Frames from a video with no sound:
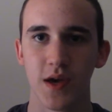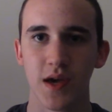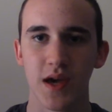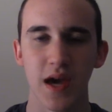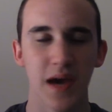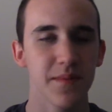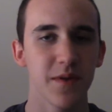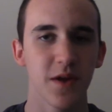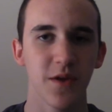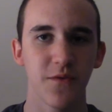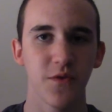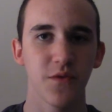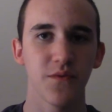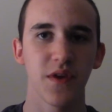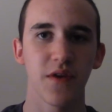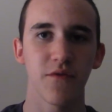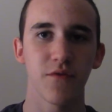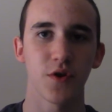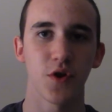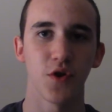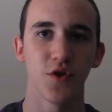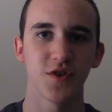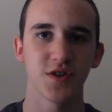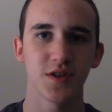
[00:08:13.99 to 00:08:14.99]
I mean, if you've
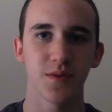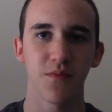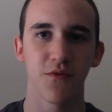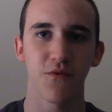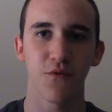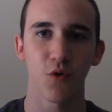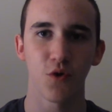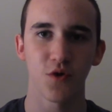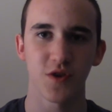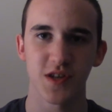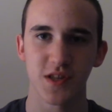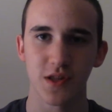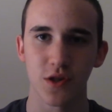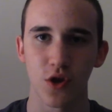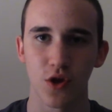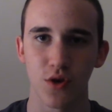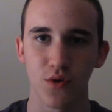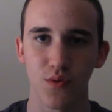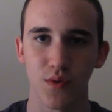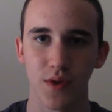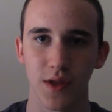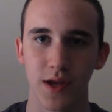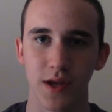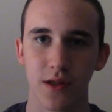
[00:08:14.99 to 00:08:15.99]
never noticed it before, just look
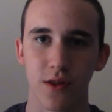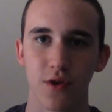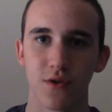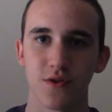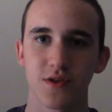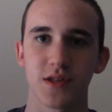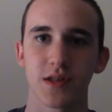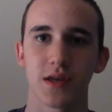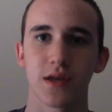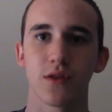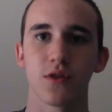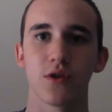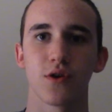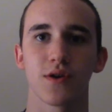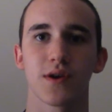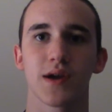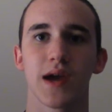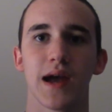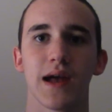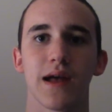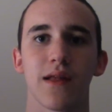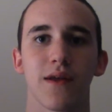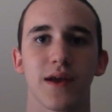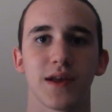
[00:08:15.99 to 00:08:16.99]
really closely. Look
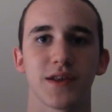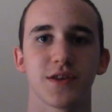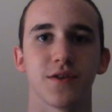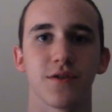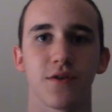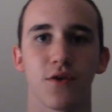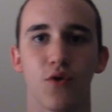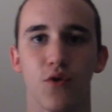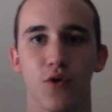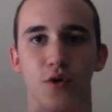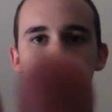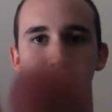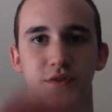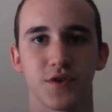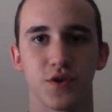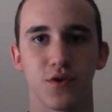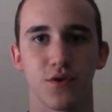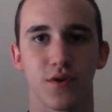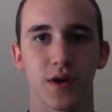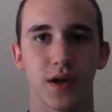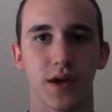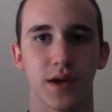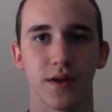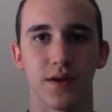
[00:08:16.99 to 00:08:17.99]
kind of like to the corner of the
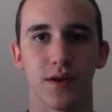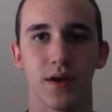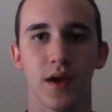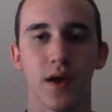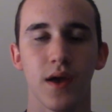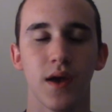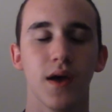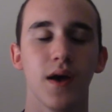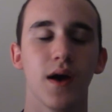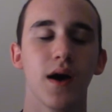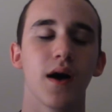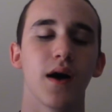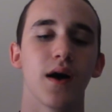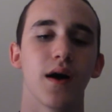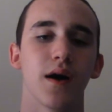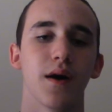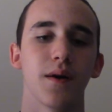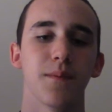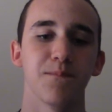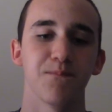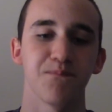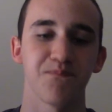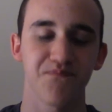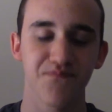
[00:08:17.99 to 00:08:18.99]
screen.
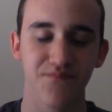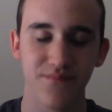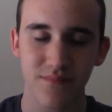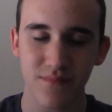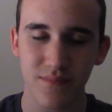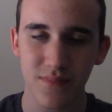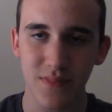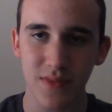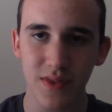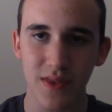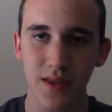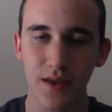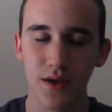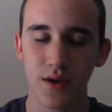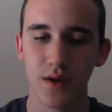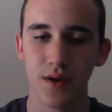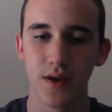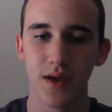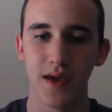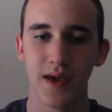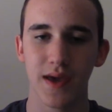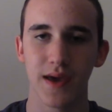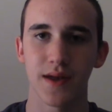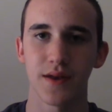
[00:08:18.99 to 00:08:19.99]
Or
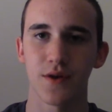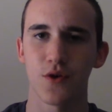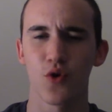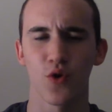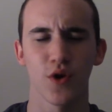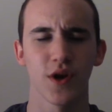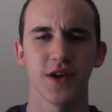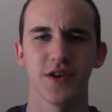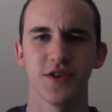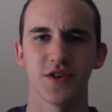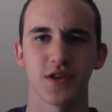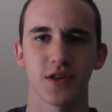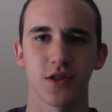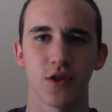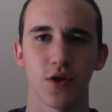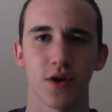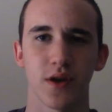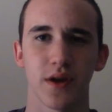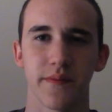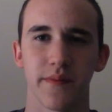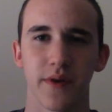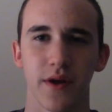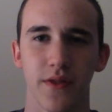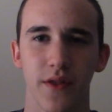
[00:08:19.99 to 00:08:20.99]
you can just look
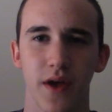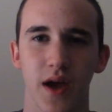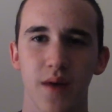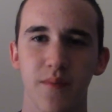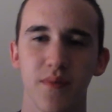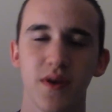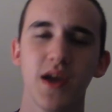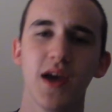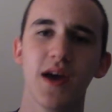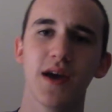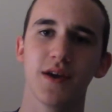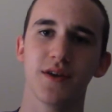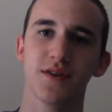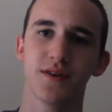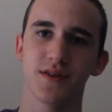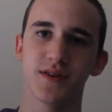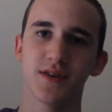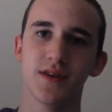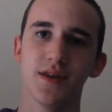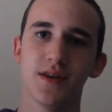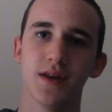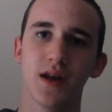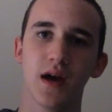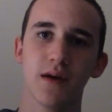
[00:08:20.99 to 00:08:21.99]
it up online. But yeah, you can
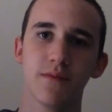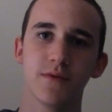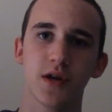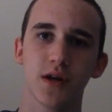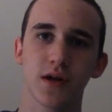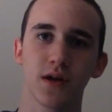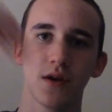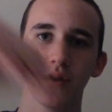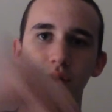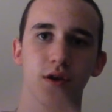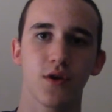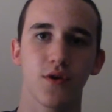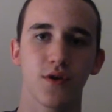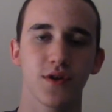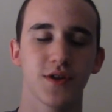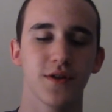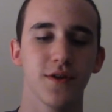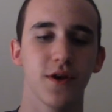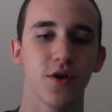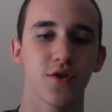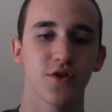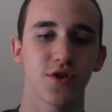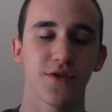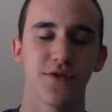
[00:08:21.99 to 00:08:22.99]
see an object going to
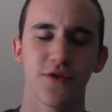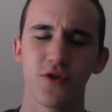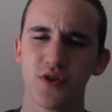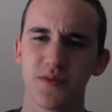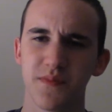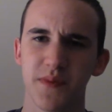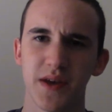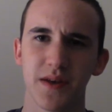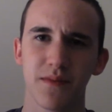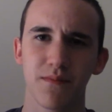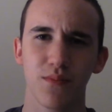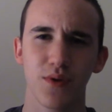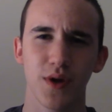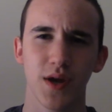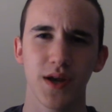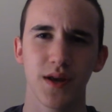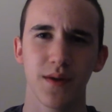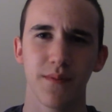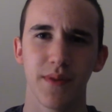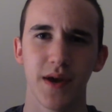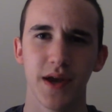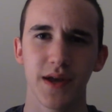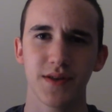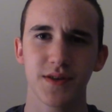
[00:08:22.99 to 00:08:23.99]
the ocean. There's been plenty
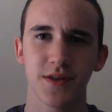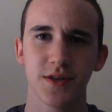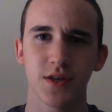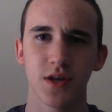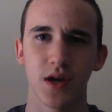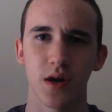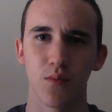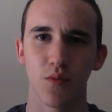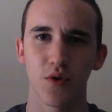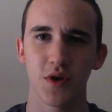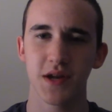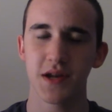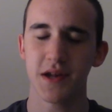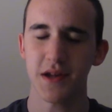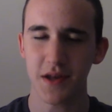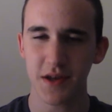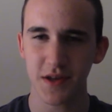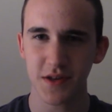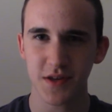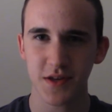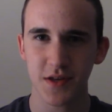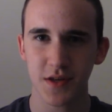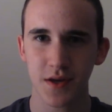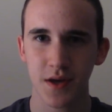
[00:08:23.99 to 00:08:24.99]
of debates on what it
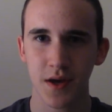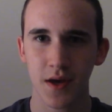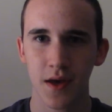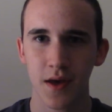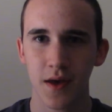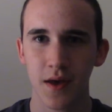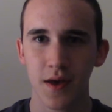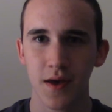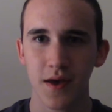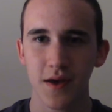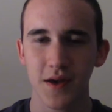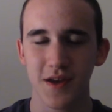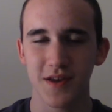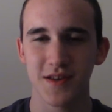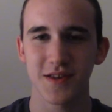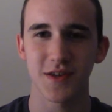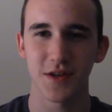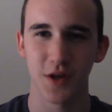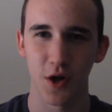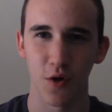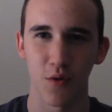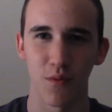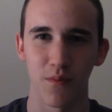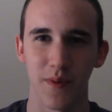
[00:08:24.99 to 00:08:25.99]
is. Because,
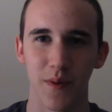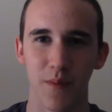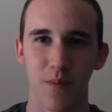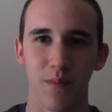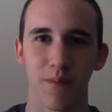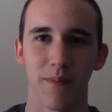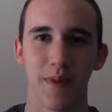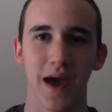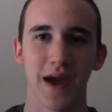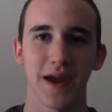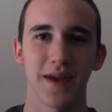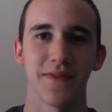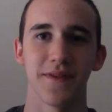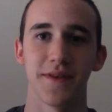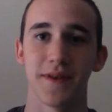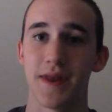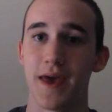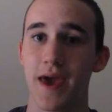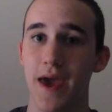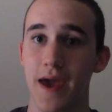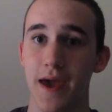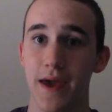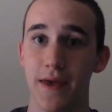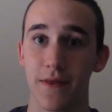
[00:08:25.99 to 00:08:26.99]
you know, remember back in the
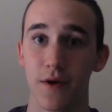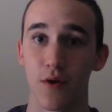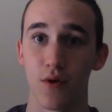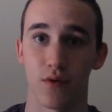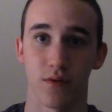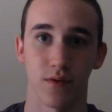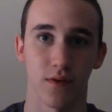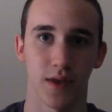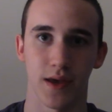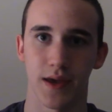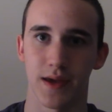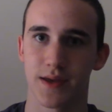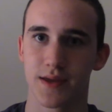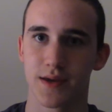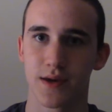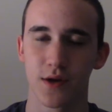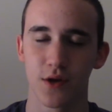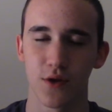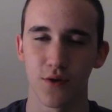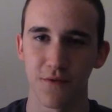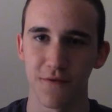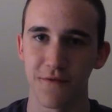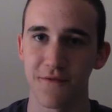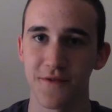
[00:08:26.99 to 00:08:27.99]
day, there were like
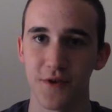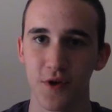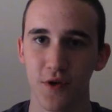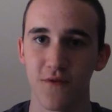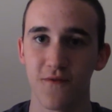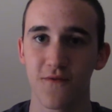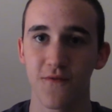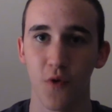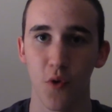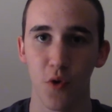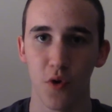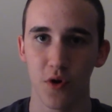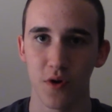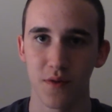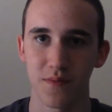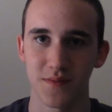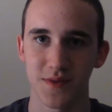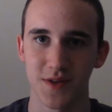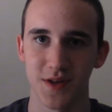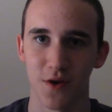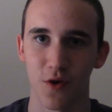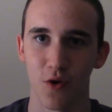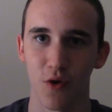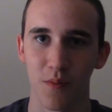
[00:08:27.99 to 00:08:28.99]
Cloverfield
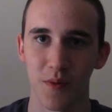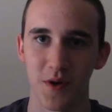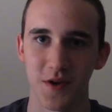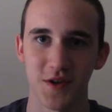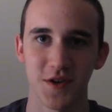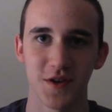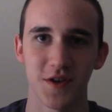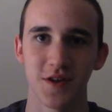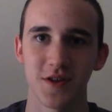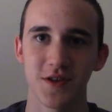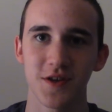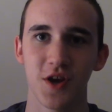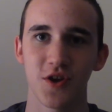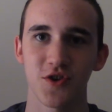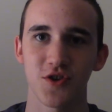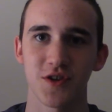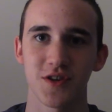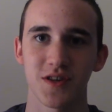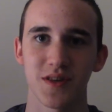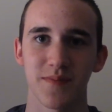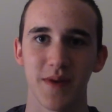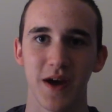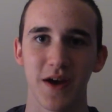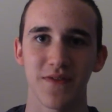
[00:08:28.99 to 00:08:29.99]
forums and a whole bunch of
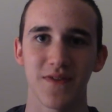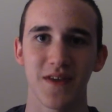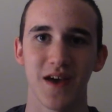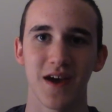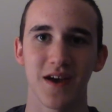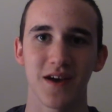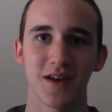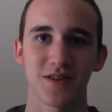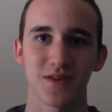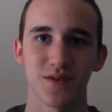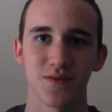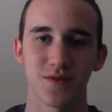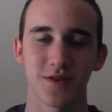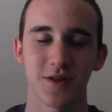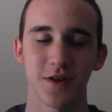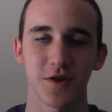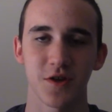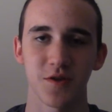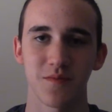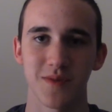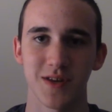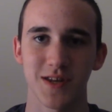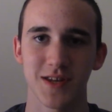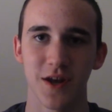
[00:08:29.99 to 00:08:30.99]
discussions about that because it was
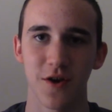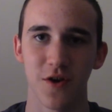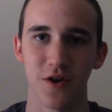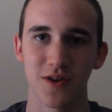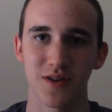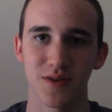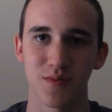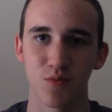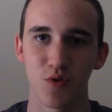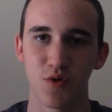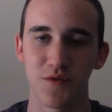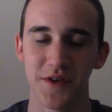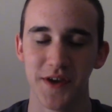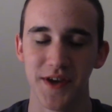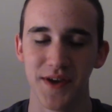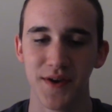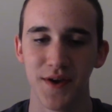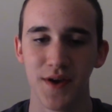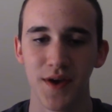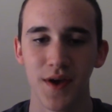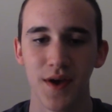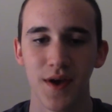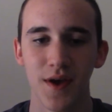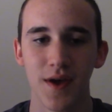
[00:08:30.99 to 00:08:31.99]
such a mysterious movie,
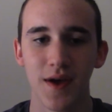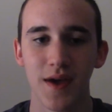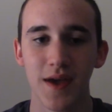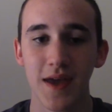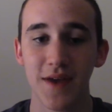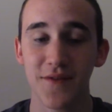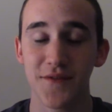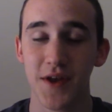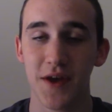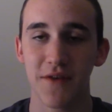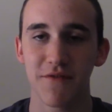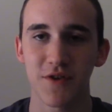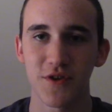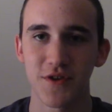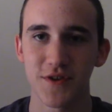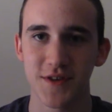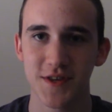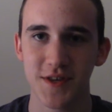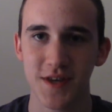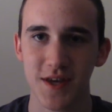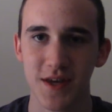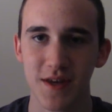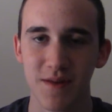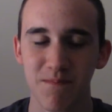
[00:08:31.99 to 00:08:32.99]
even after you
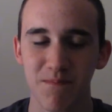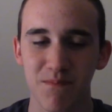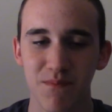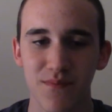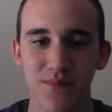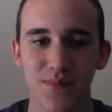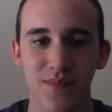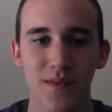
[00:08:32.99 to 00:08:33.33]
see it.